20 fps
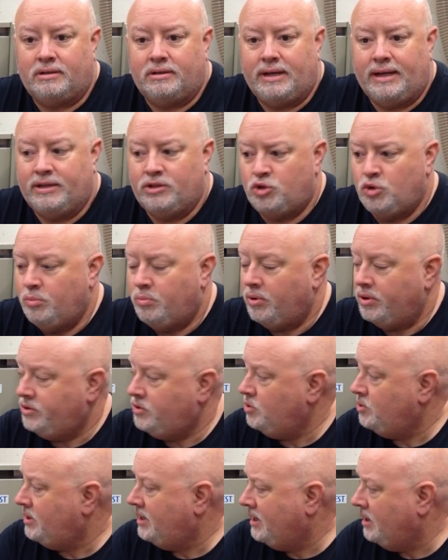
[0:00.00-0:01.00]
At
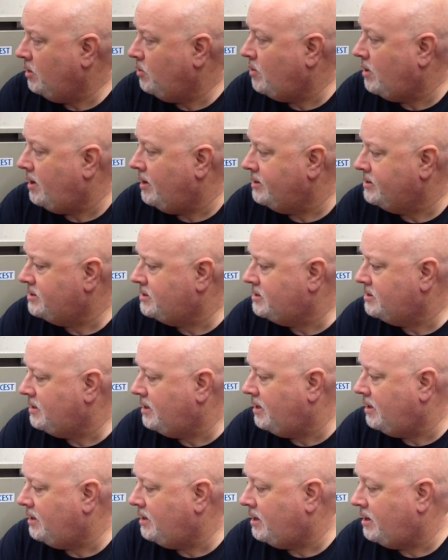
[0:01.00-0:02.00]
2.2 kilowatts
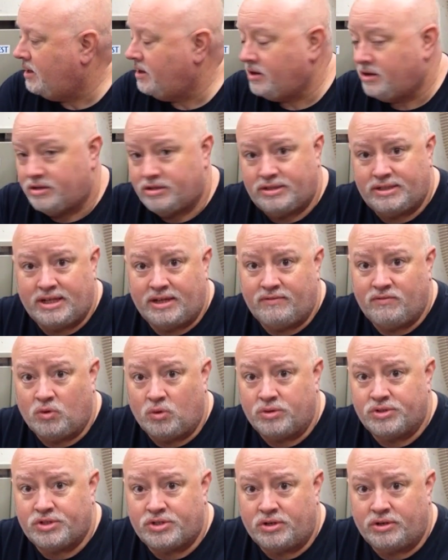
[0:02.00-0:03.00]
on a 110
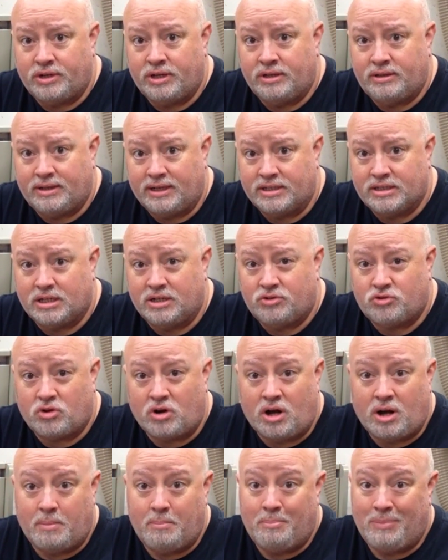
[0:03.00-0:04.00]
volt circuit, that's going to
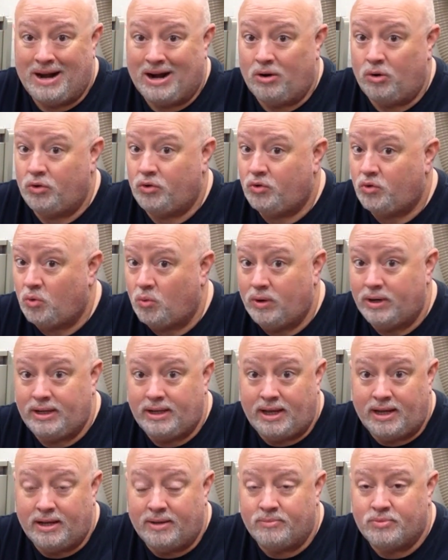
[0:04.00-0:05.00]
draw about 20
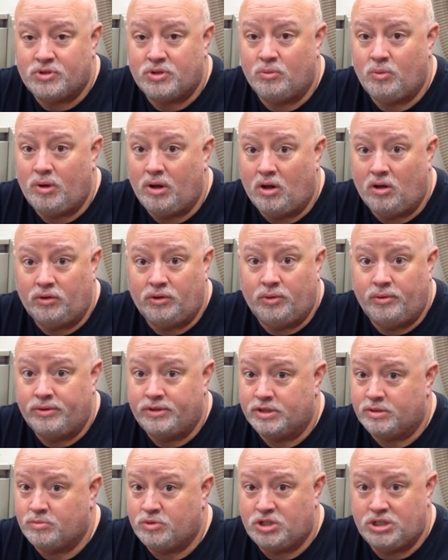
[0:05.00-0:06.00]
amps, and we all know that
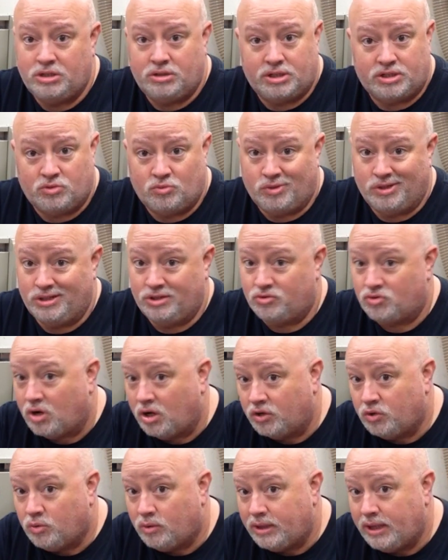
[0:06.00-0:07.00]
this machine doesn't really
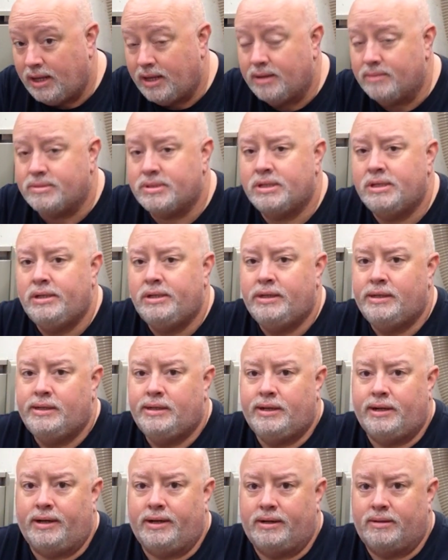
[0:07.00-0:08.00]
draw 20 amps.
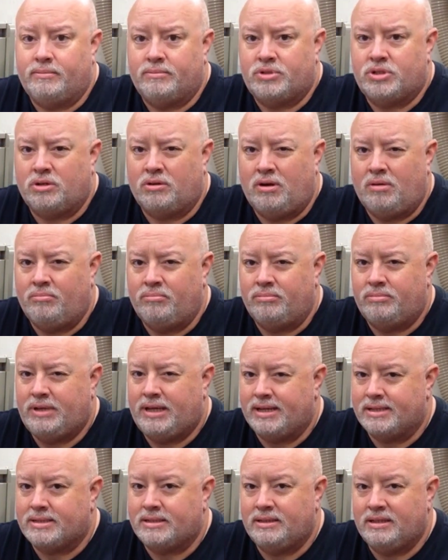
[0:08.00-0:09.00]
So I'm
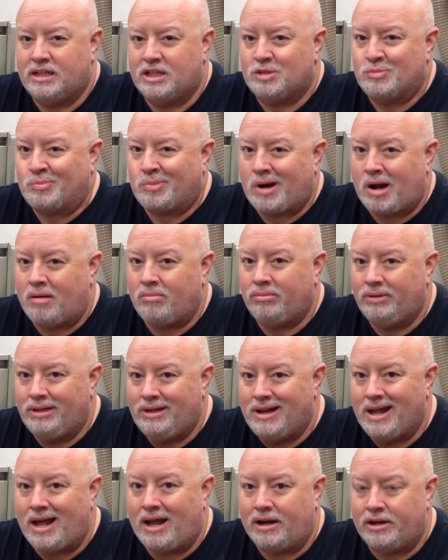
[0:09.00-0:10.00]
guessing that it's probably
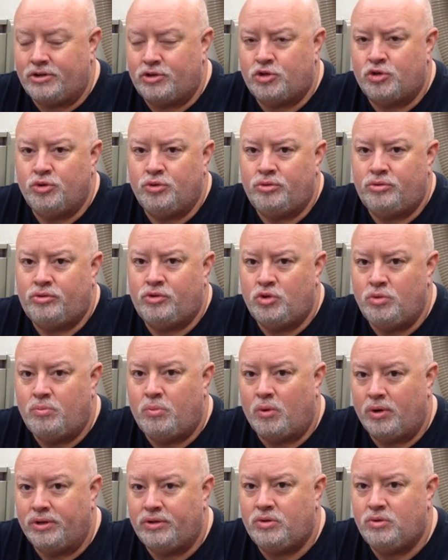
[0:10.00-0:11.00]
not a true
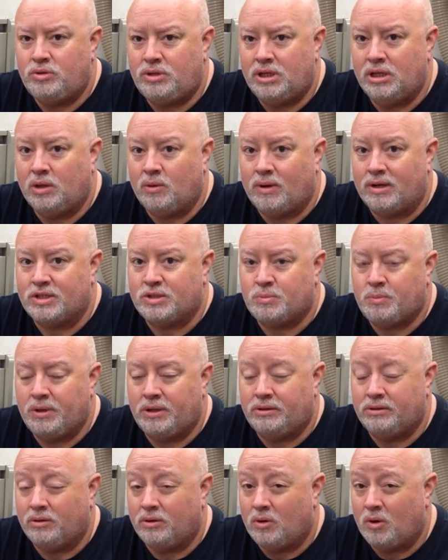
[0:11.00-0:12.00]
2.2 kilowatt
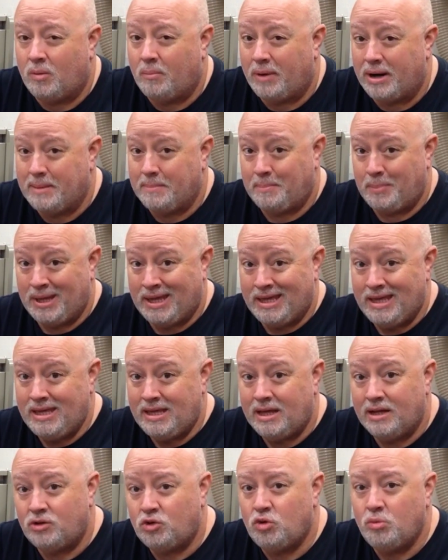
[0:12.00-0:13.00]
spindle, or might
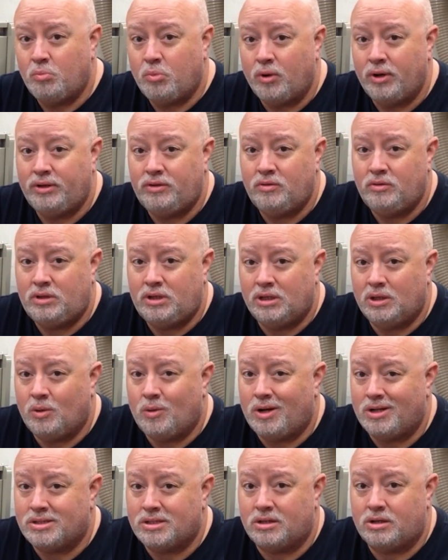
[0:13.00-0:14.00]
peak at 2.2
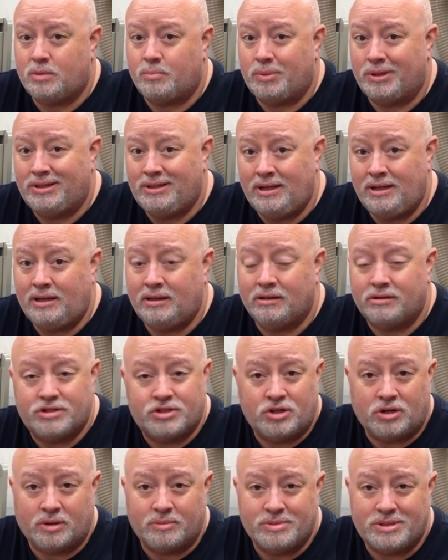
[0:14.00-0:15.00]
kilowatts under particular
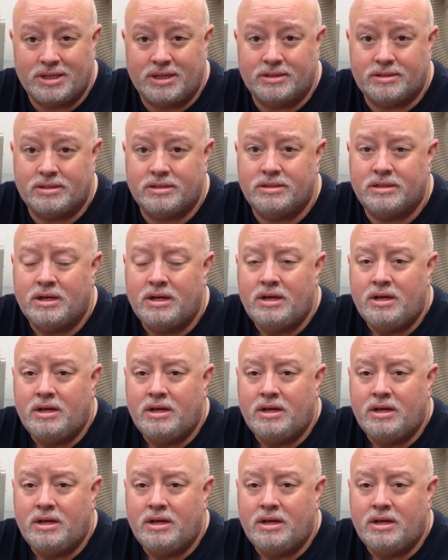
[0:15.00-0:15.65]
circumstances,